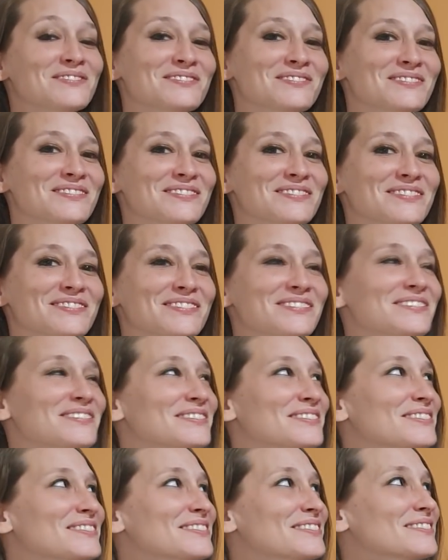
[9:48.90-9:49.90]

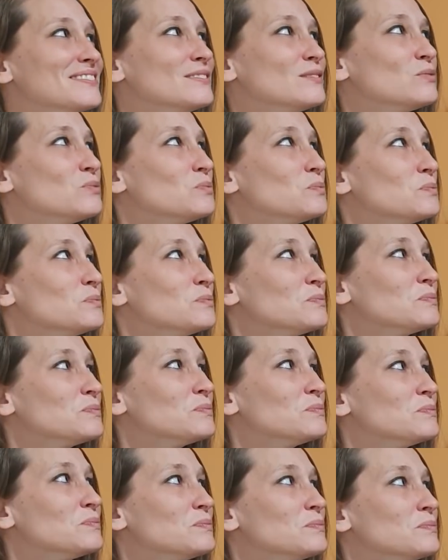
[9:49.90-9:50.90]

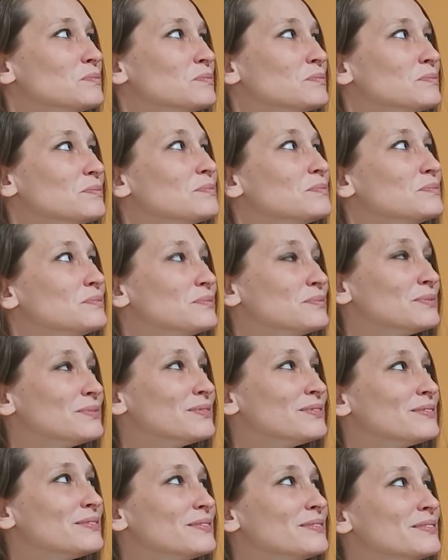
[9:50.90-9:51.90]

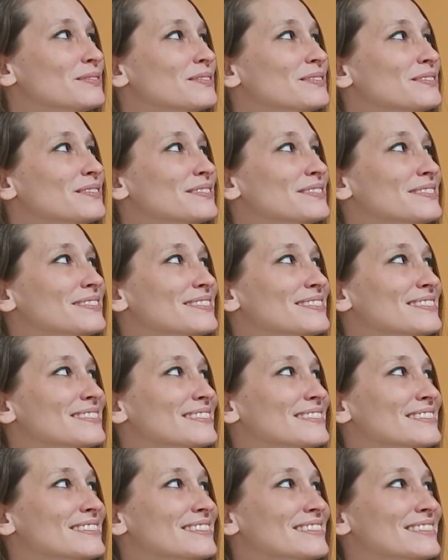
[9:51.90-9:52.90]

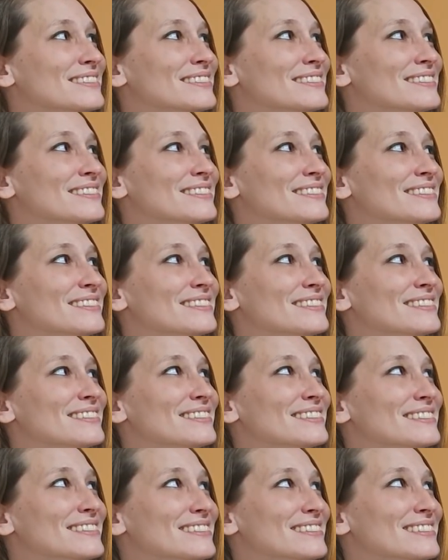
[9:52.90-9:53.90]

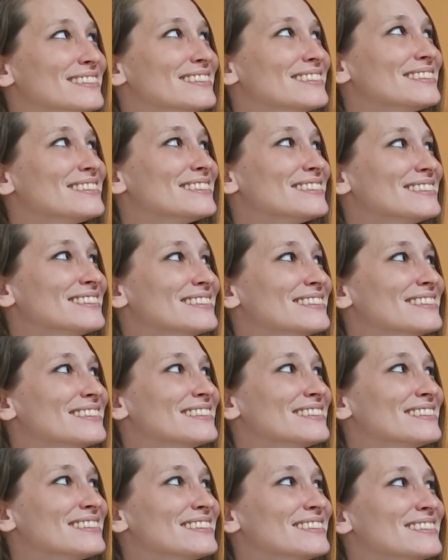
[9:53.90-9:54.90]

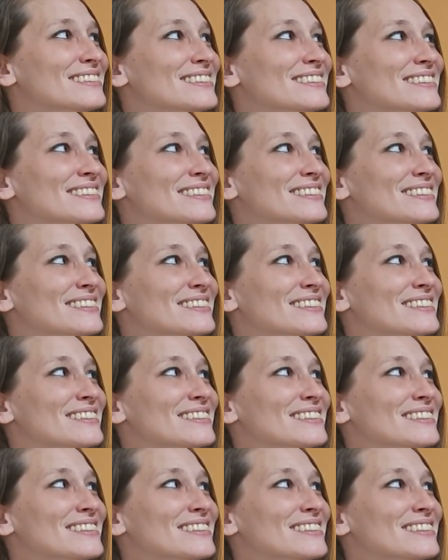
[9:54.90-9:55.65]
No words are spoken by the person on screen.